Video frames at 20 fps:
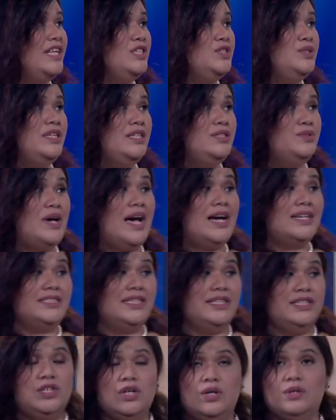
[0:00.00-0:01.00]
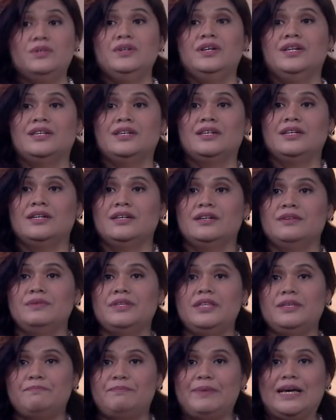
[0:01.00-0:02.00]
and you need to actually go
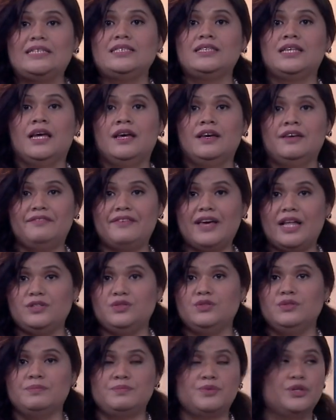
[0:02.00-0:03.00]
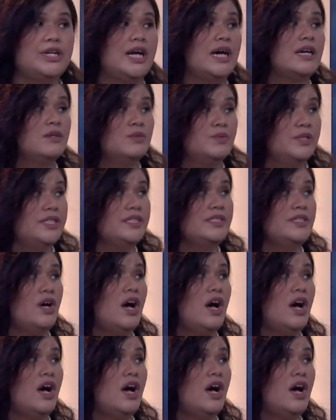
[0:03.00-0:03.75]
with the best value product, which